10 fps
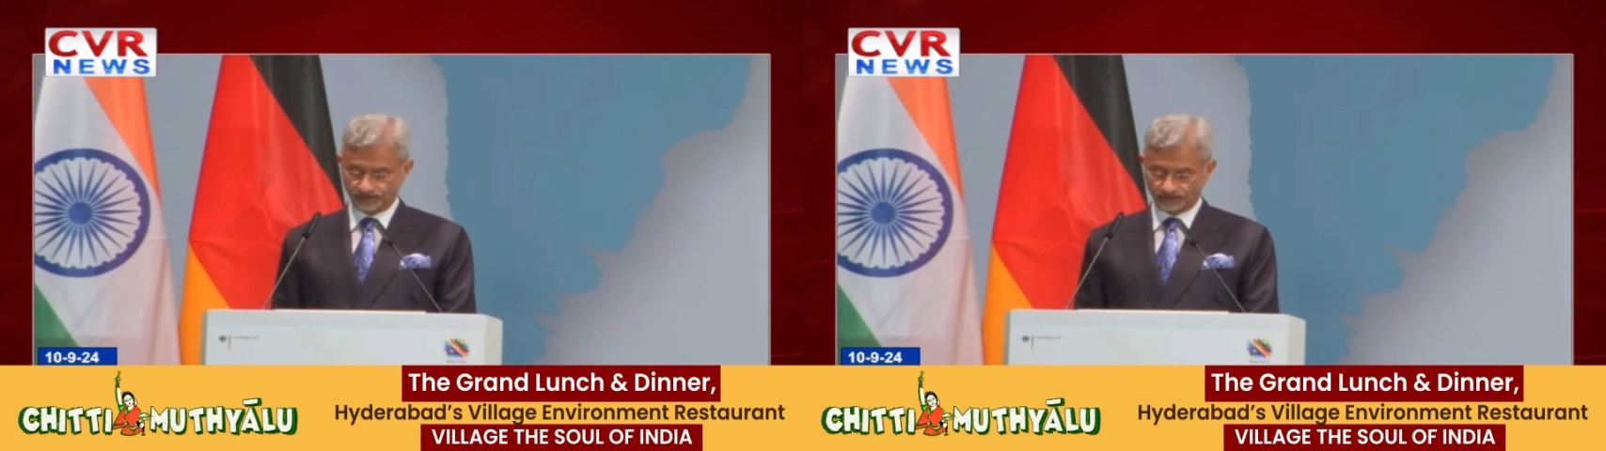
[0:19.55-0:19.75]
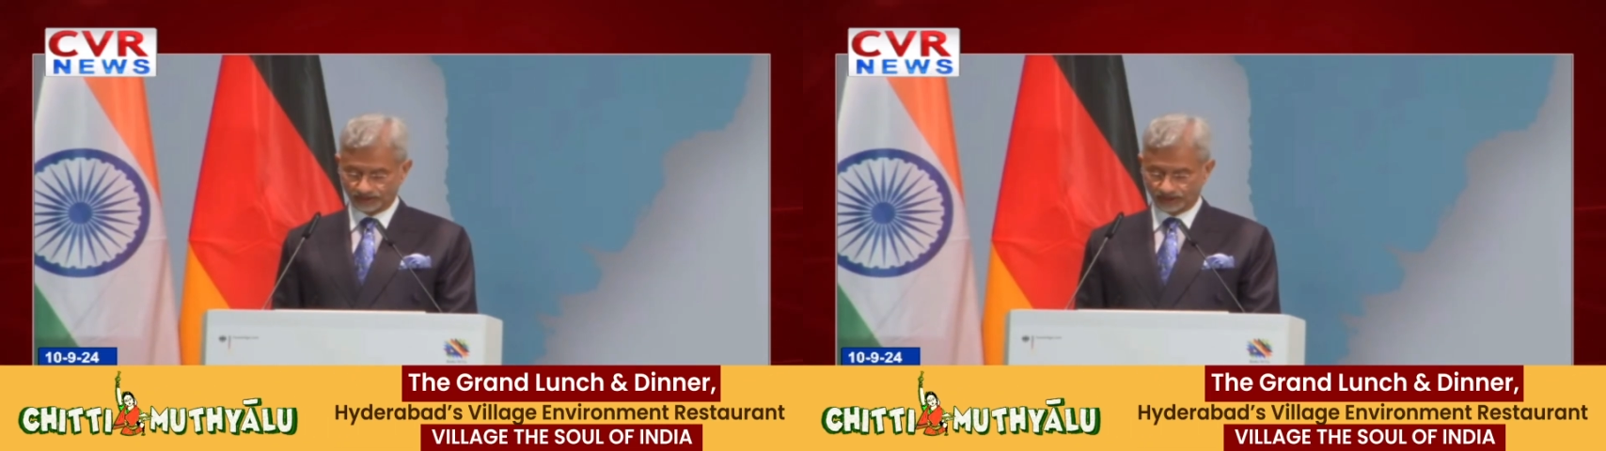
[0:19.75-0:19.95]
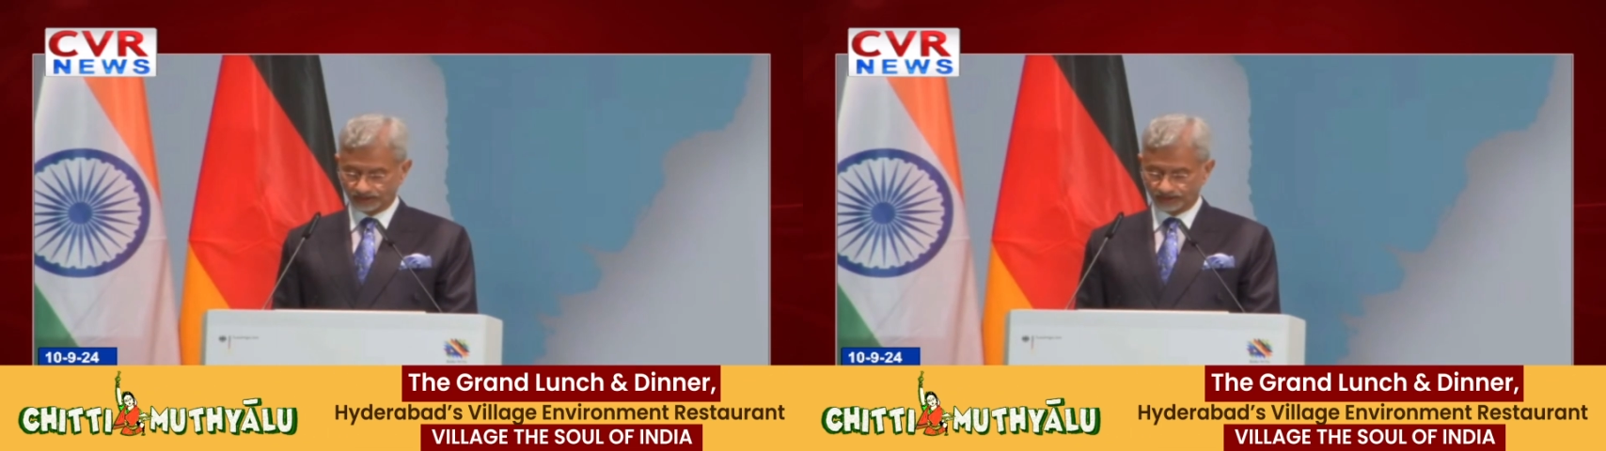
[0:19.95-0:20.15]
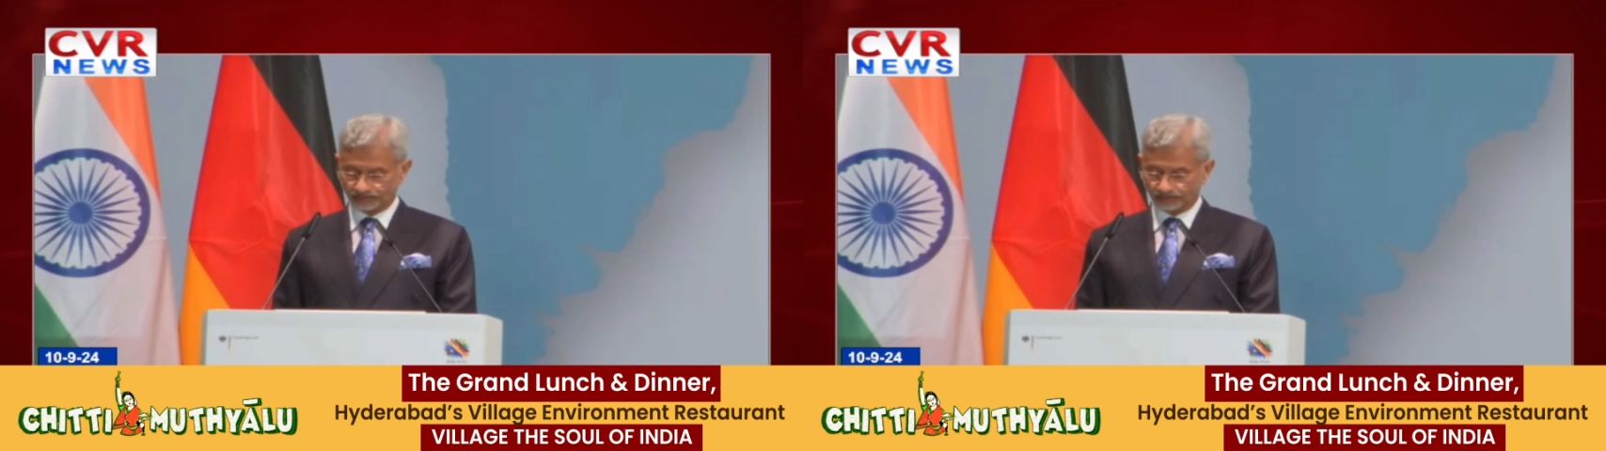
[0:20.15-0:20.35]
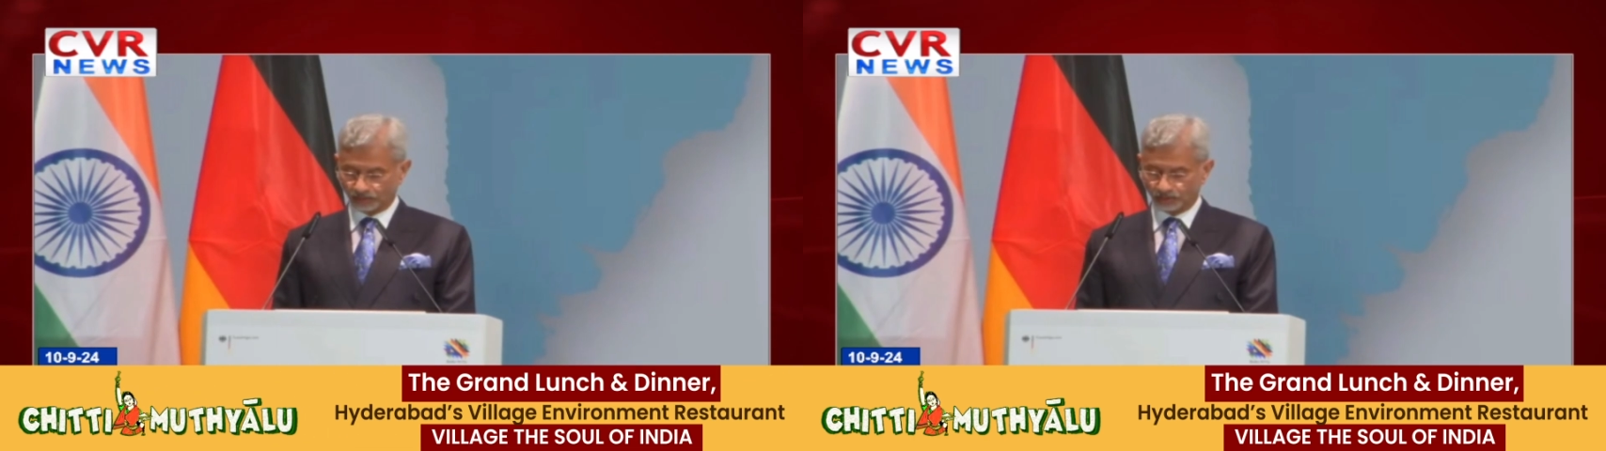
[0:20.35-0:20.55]
will
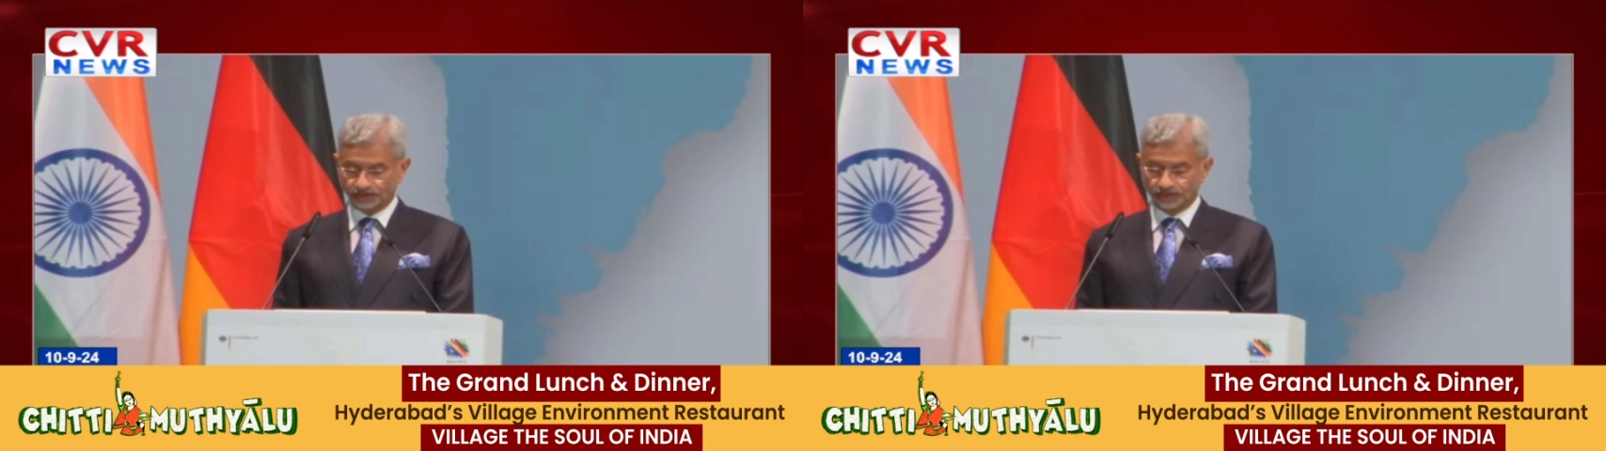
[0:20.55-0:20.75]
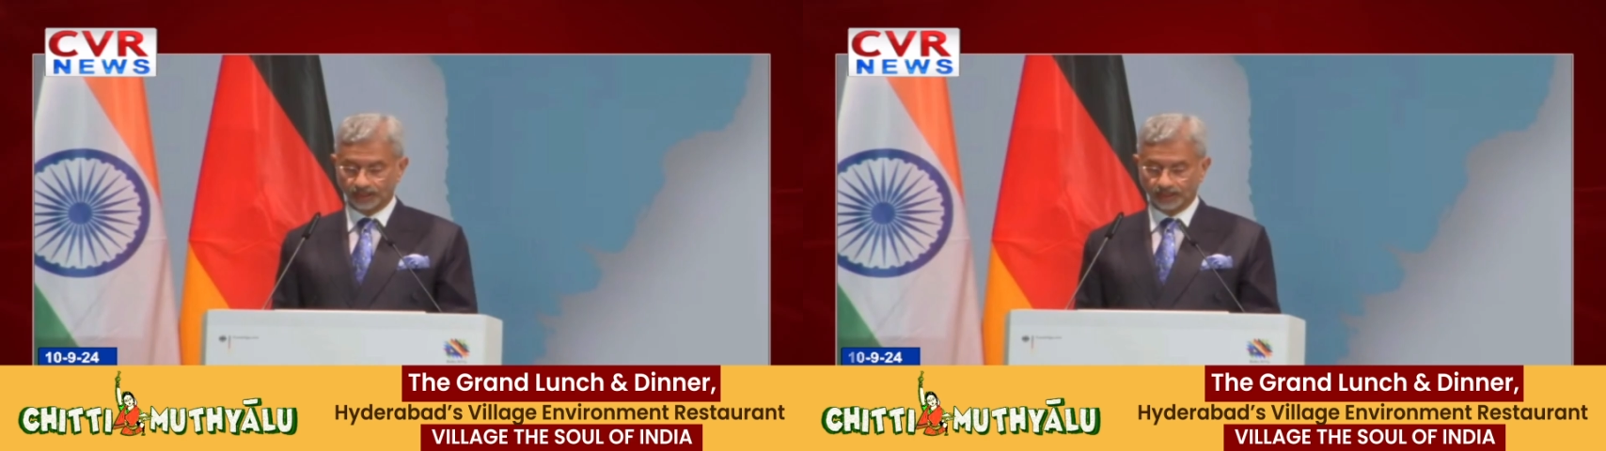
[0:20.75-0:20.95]
target ports,